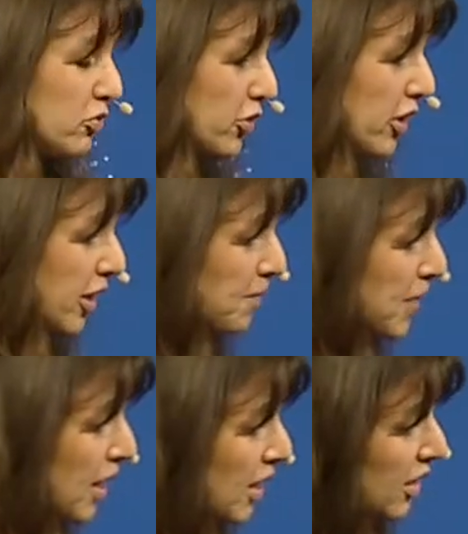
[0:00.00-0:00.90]
for him
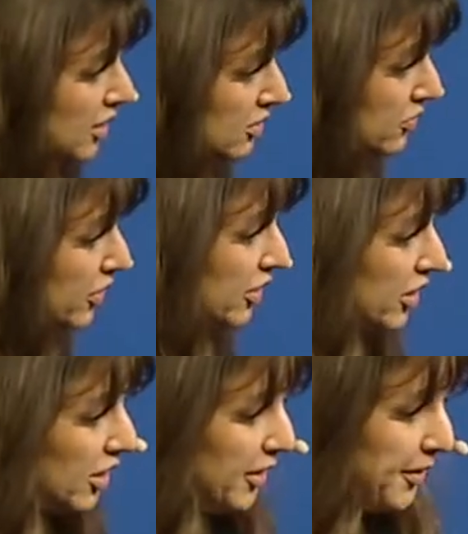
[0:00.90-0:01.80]
is
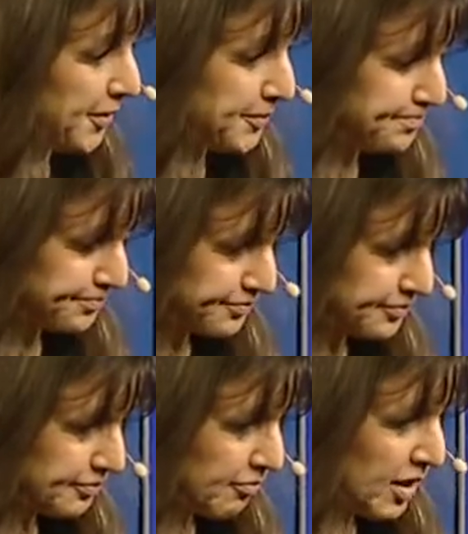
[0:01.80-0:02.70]
very um,
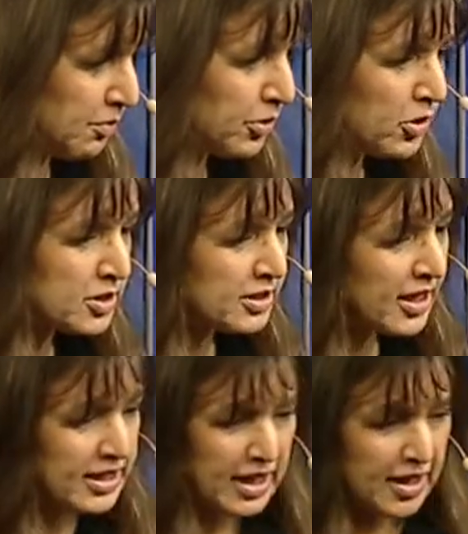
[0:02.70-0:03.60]
important.
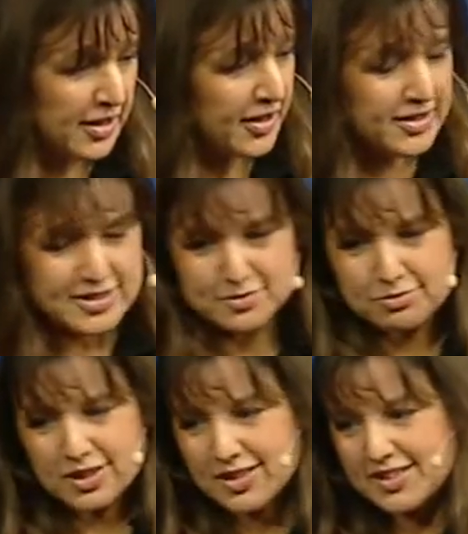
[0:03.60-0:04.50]
And it's
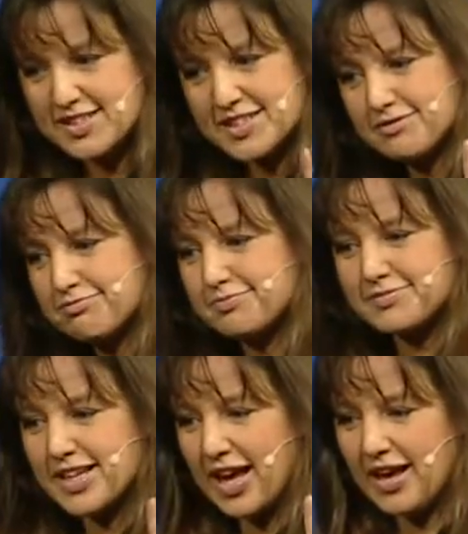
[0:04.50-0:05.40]
really, these
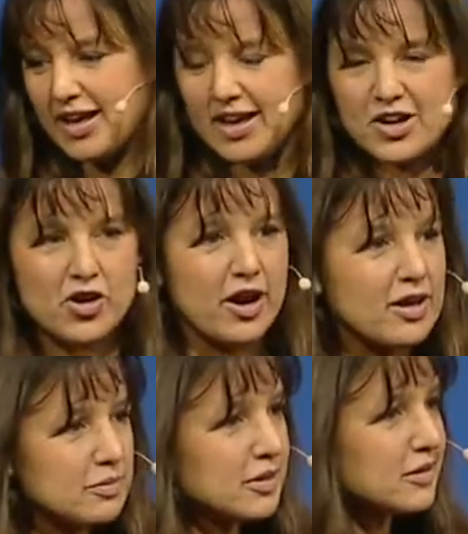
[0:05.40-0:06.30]
are
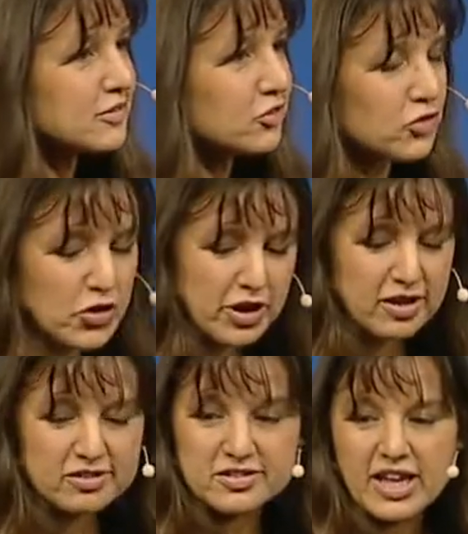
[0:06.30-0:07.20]
incredible
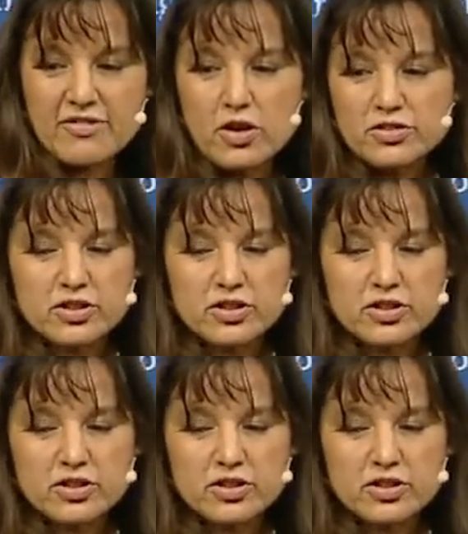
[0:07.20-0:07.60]
stories. They've also